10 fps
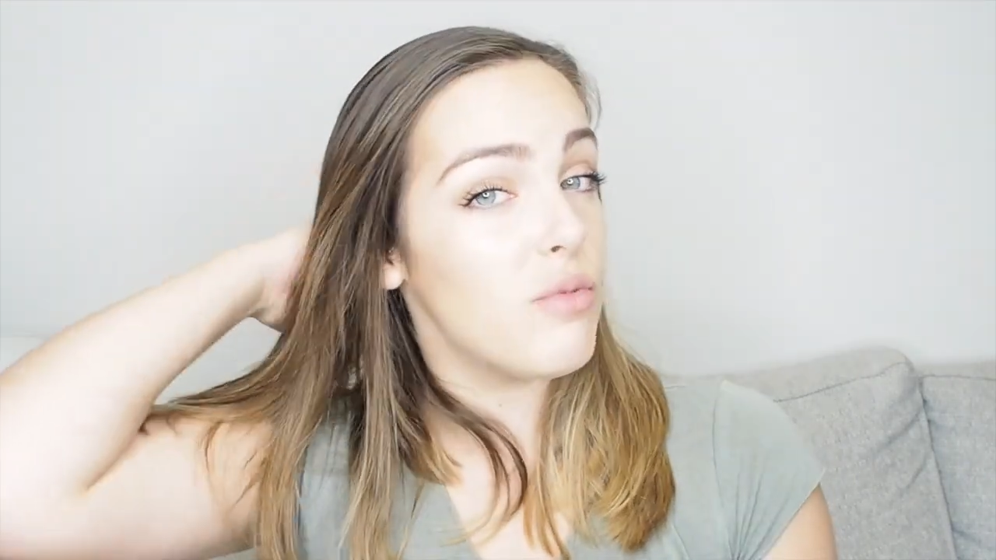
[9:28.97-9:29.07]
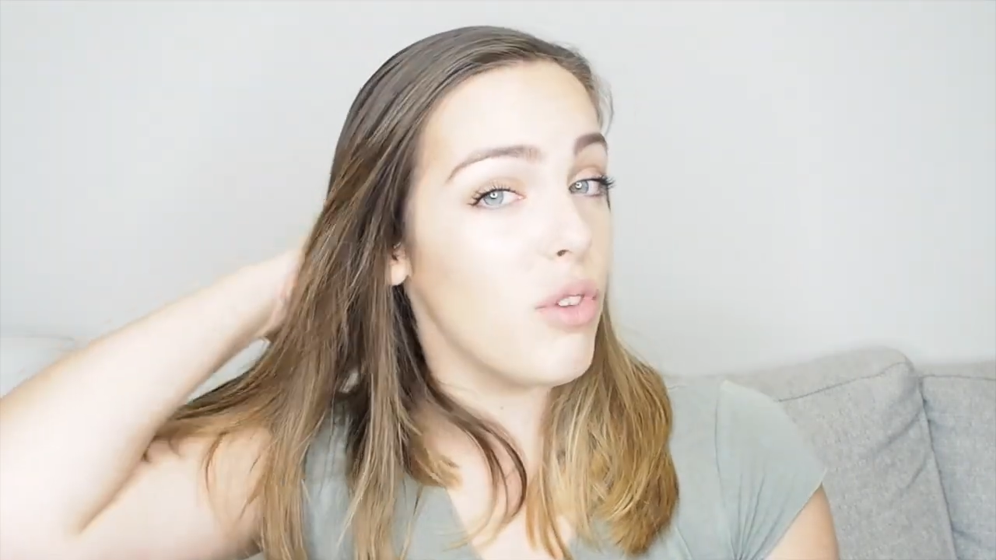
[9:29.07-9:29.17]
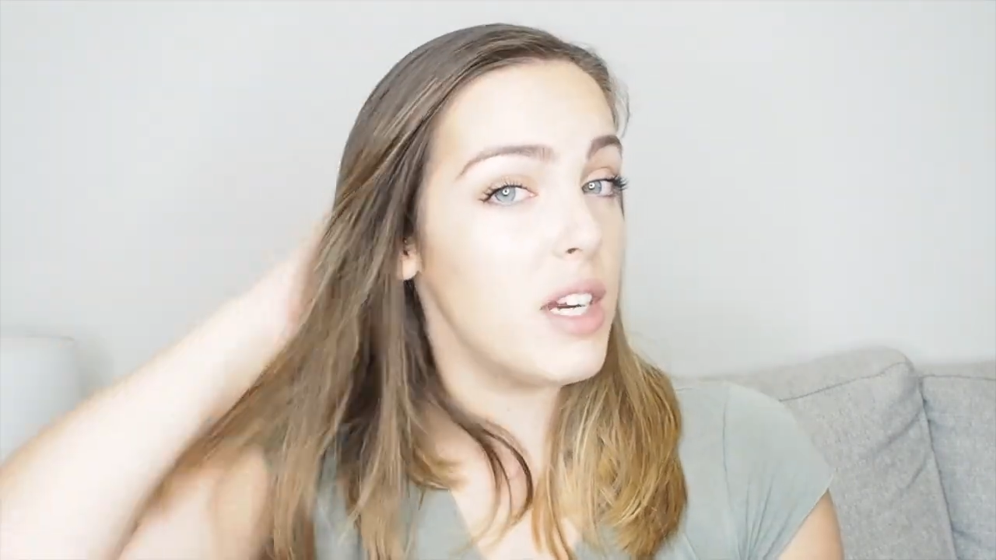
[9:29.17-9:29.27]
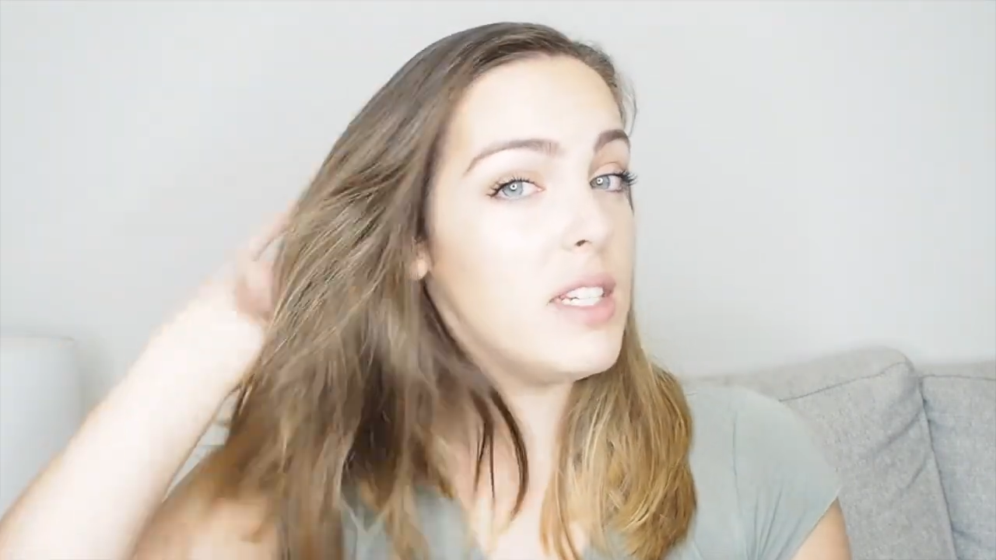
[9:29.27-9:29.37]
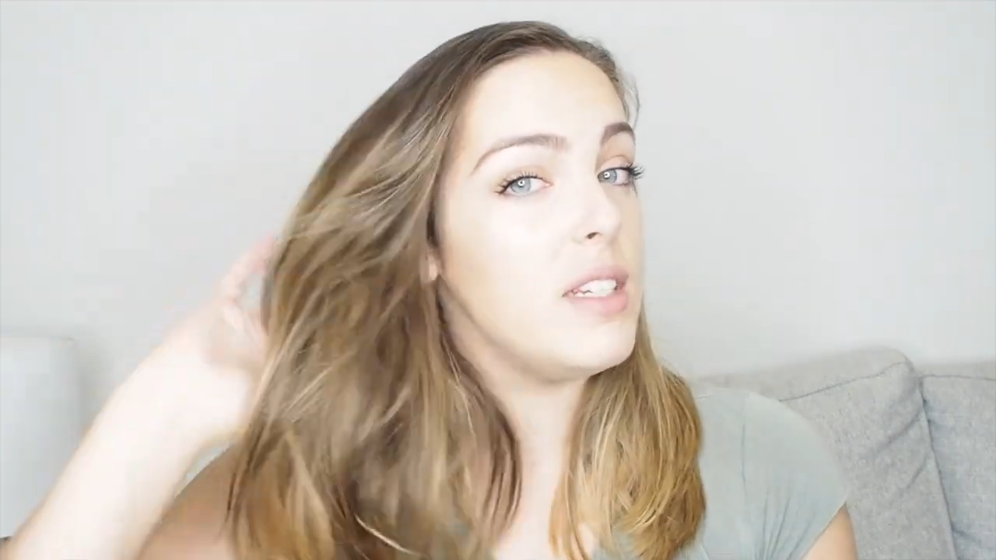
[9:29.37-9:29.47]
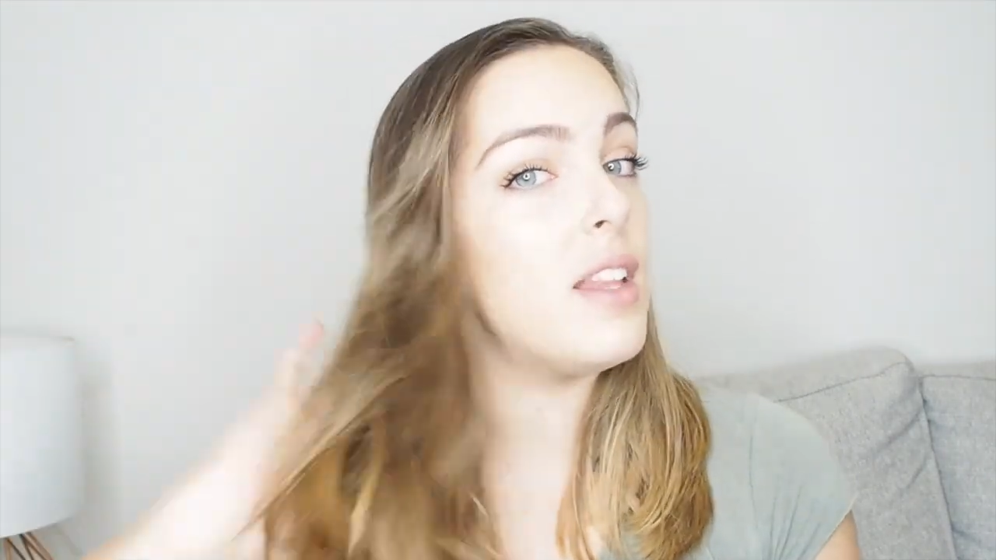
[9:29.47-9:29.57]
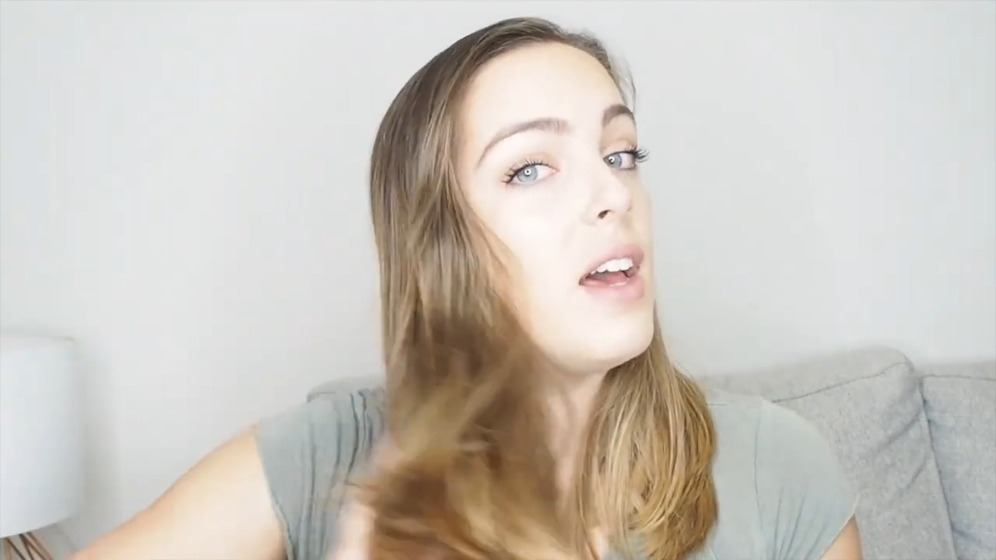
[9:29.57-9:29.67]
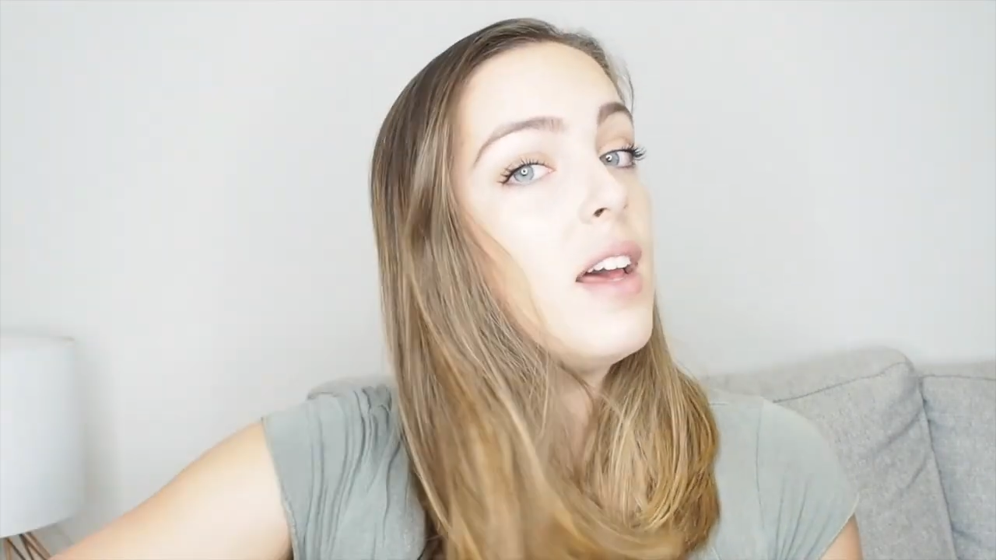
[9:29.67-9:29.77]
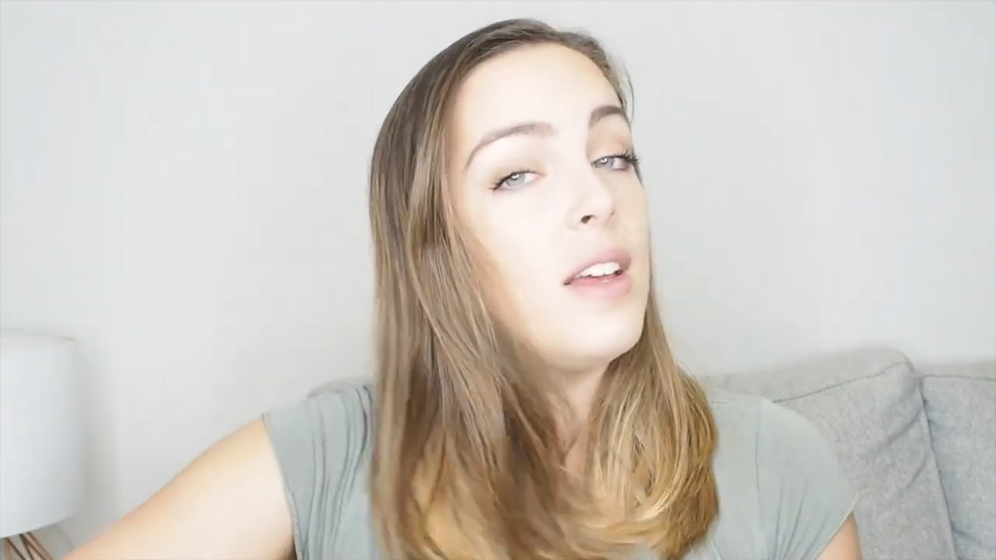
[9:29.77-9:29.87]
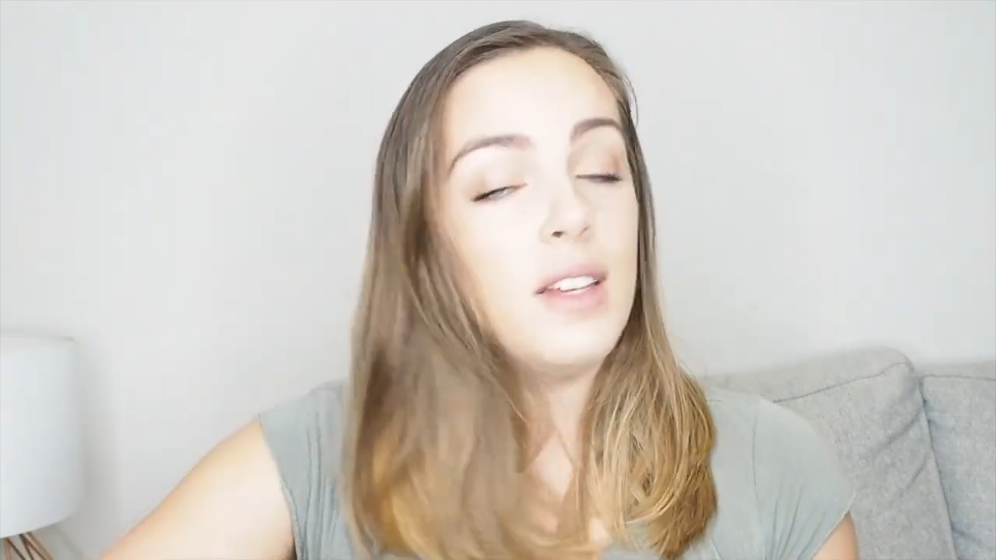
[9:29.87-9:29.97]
right in there